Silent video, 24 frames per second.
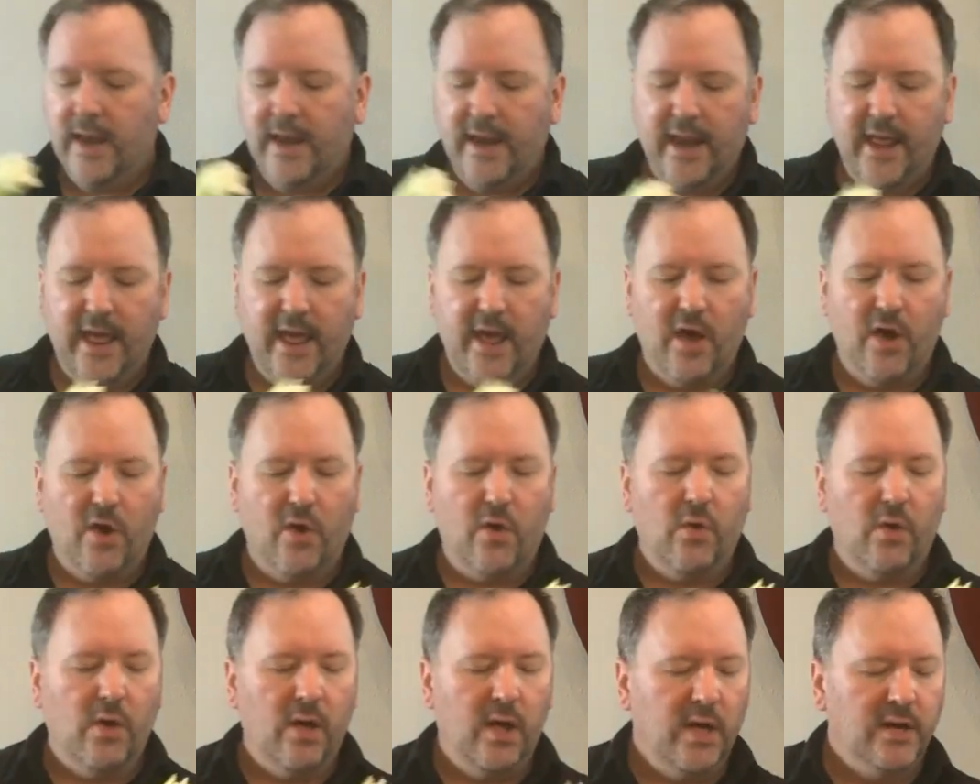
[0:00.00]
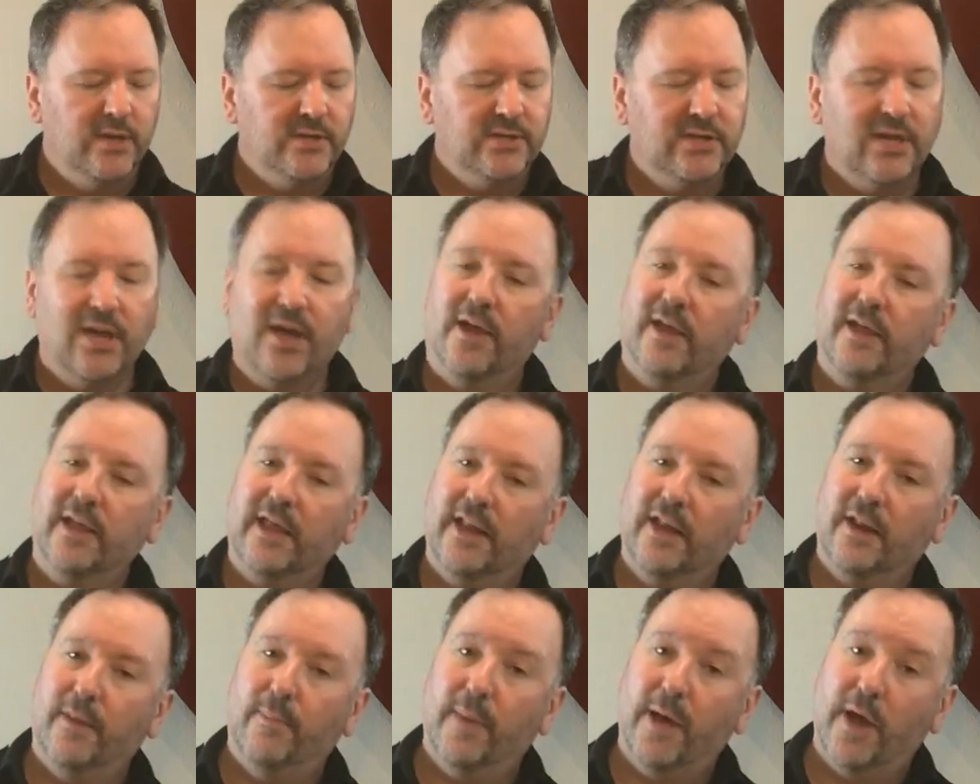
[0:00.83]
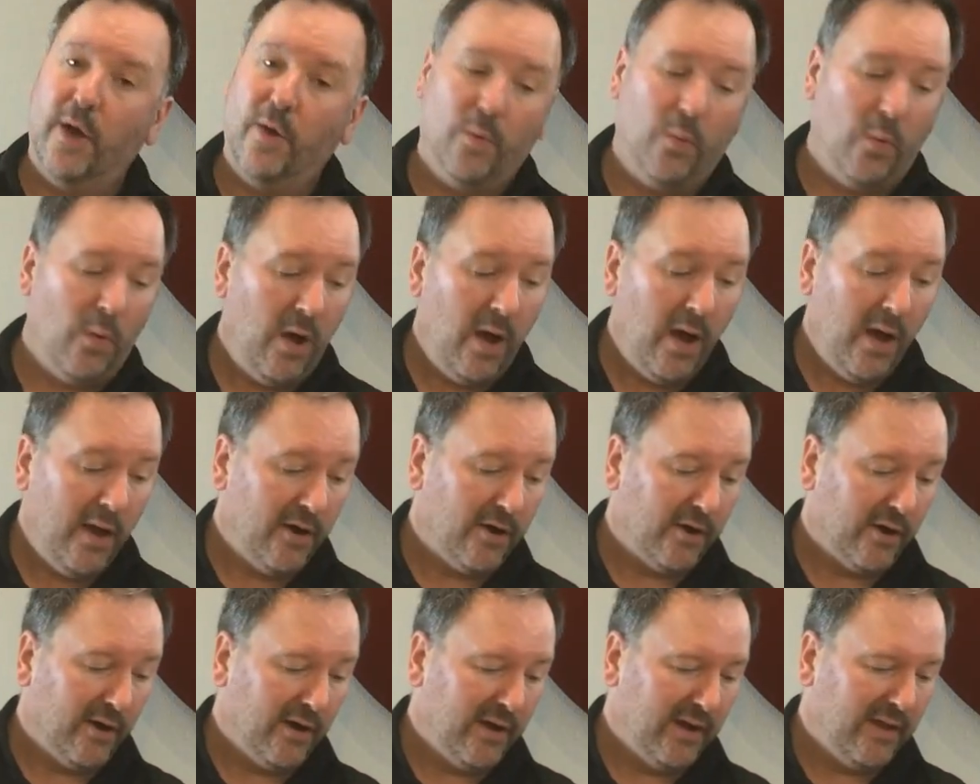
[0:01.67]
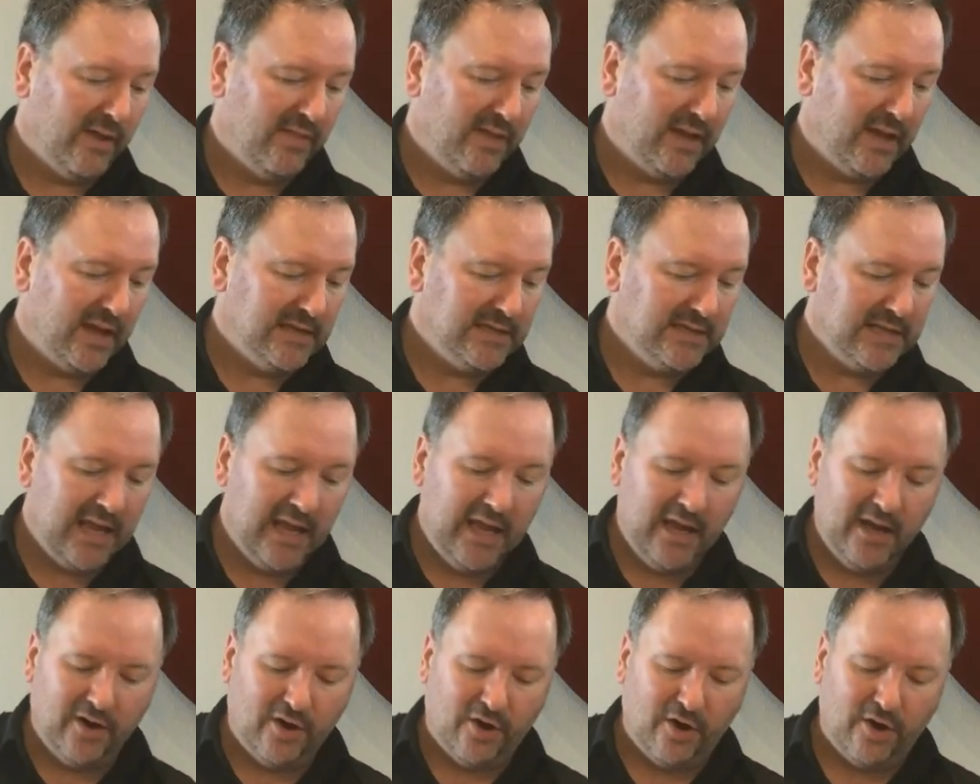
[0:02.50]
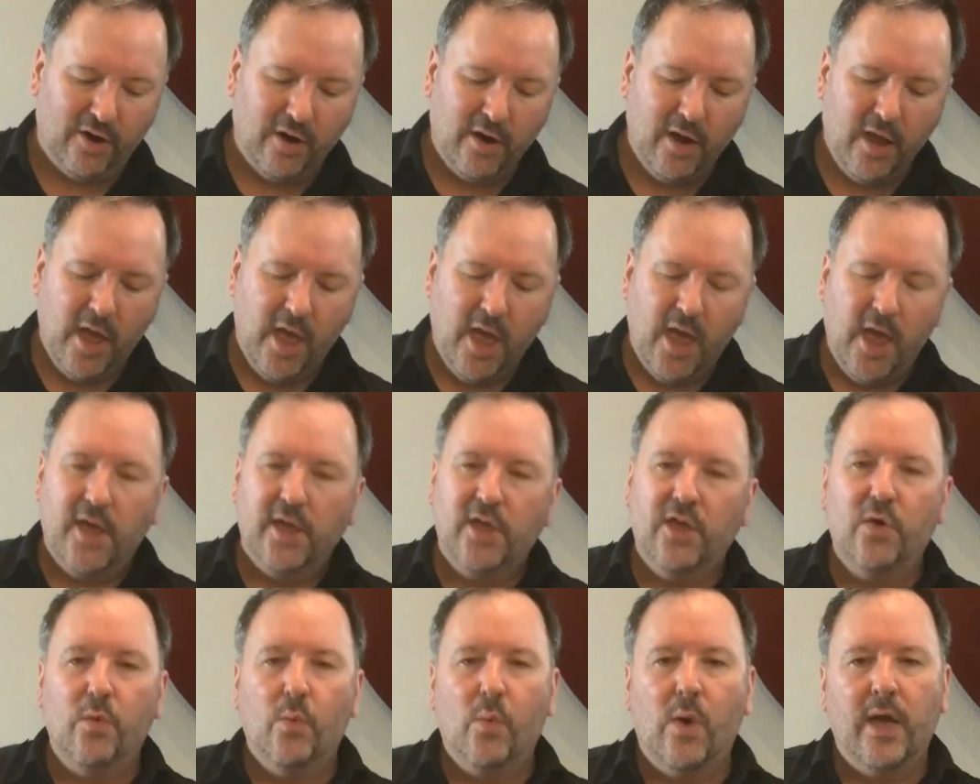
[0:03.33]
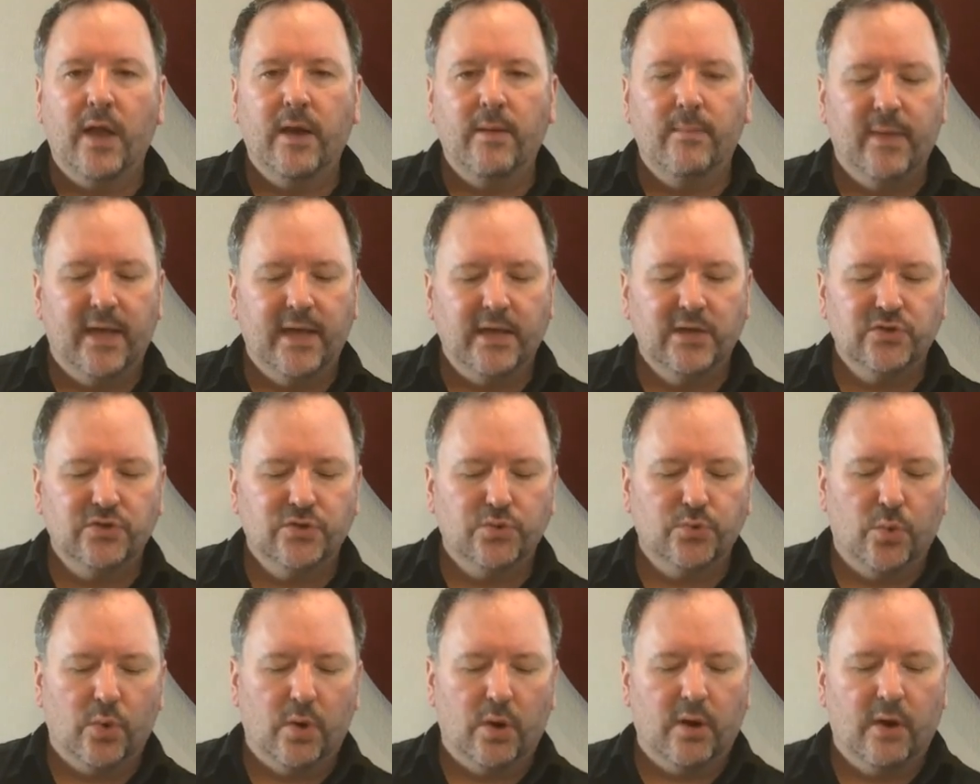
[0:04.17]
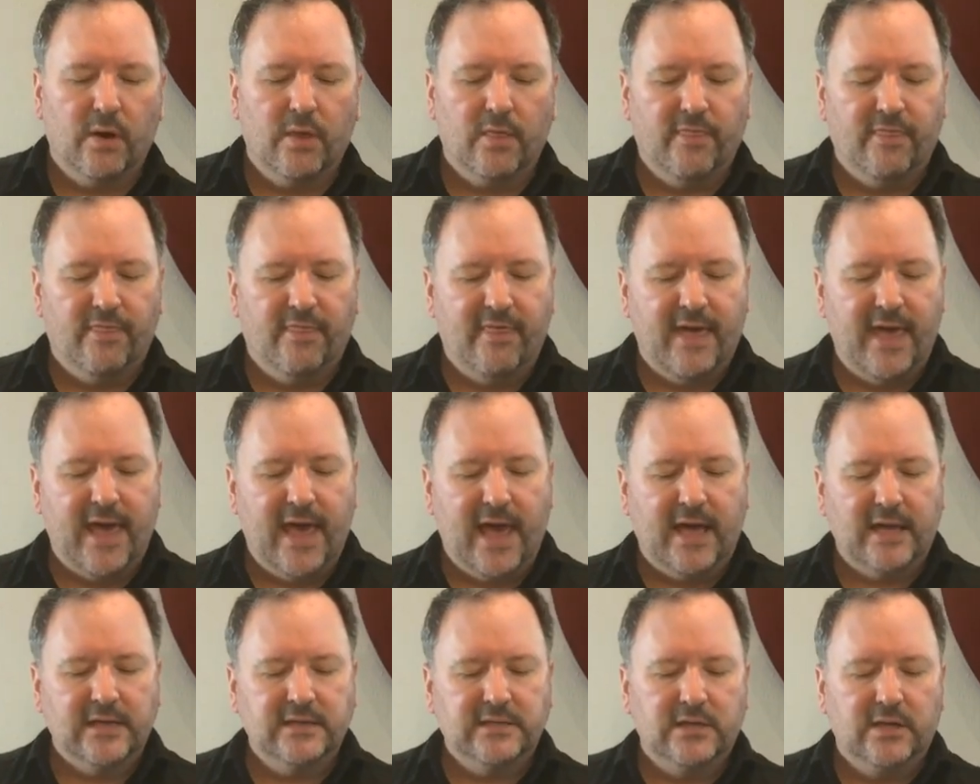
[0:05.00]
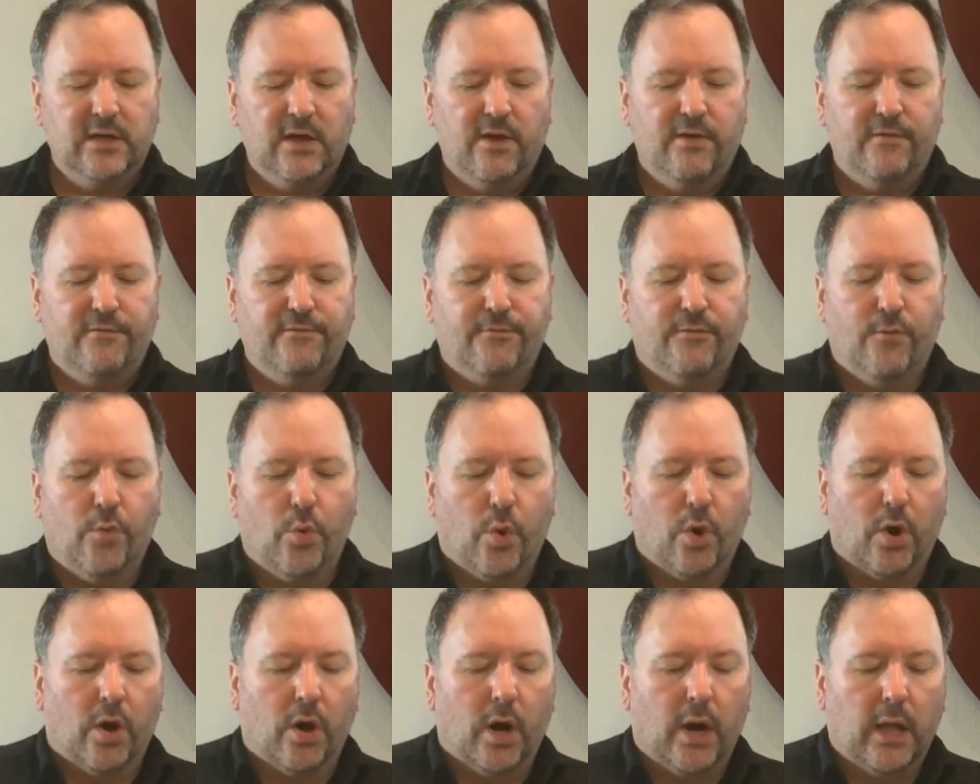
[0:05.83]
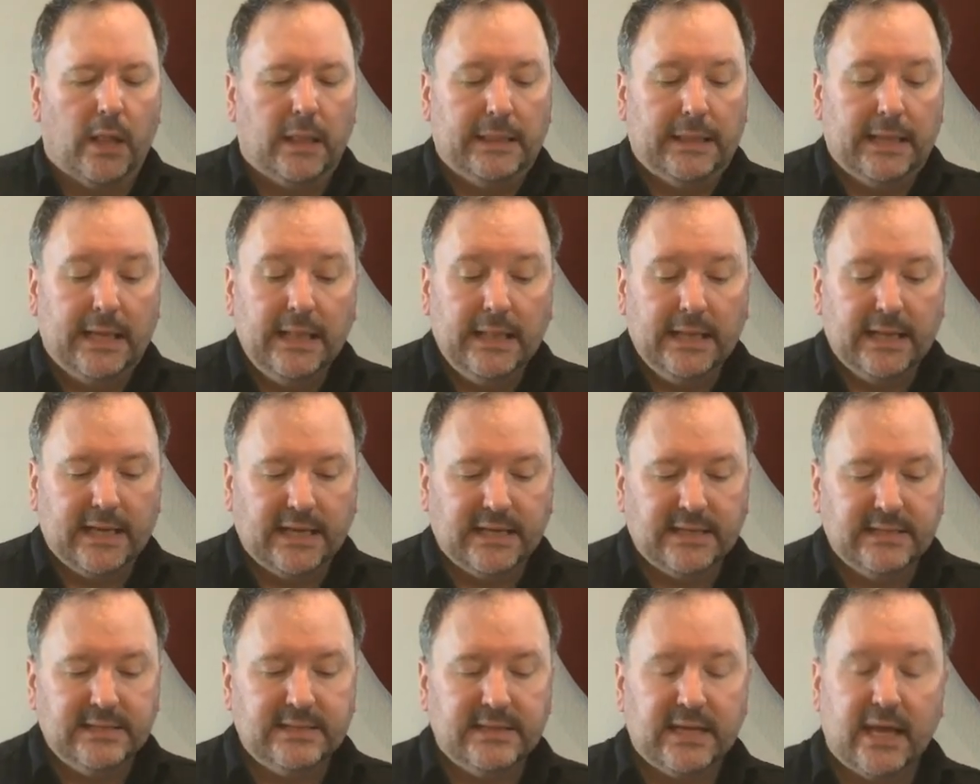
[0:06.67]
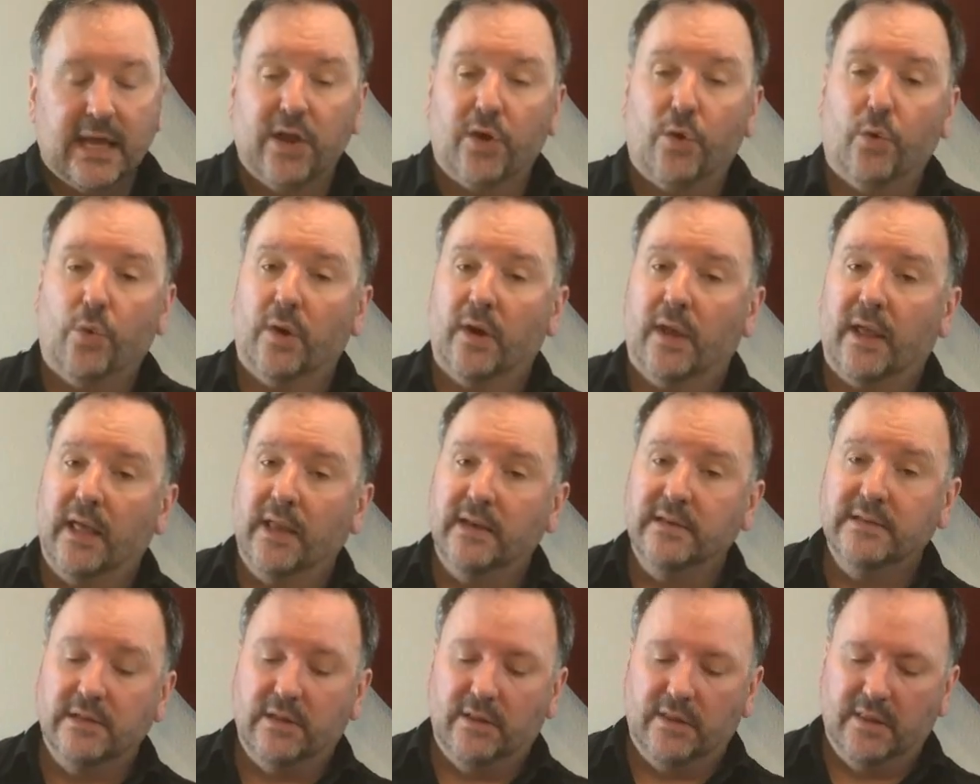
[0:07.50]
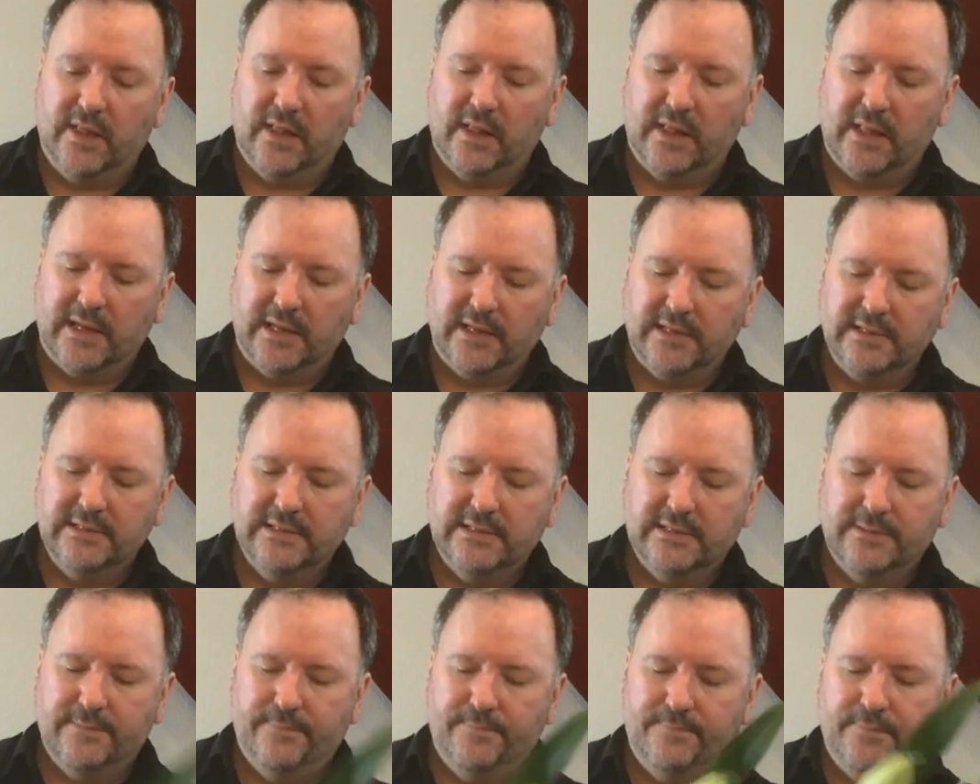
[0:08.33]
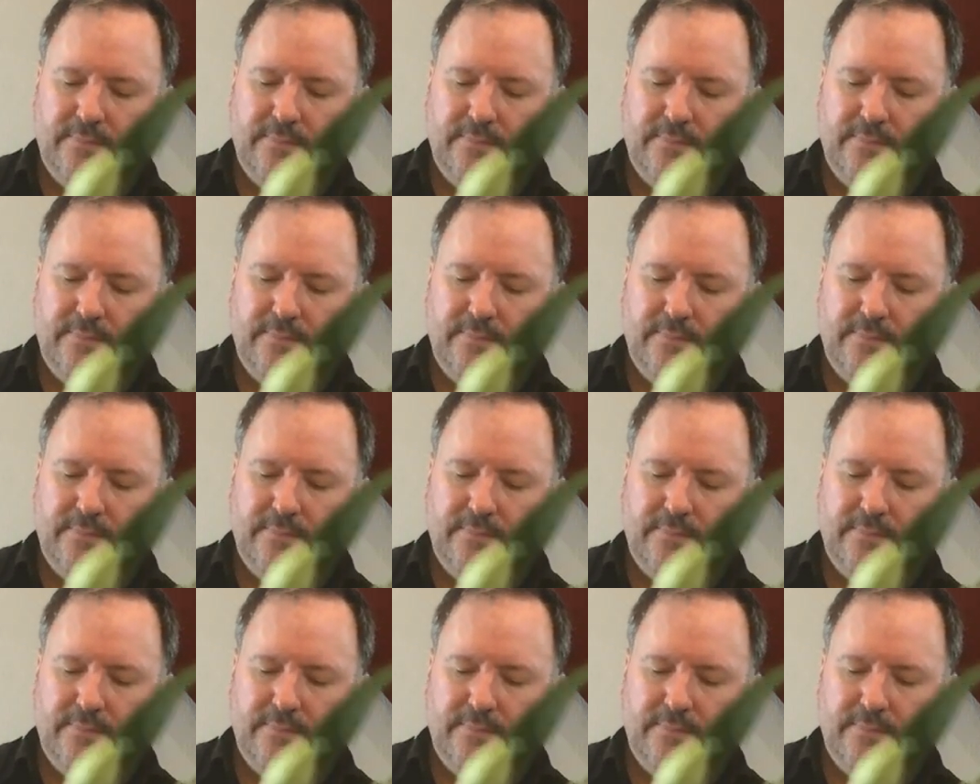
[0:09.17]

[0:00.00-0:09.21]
Now, talking about water in the container, you want to make sure that for lilies and oriental lilies,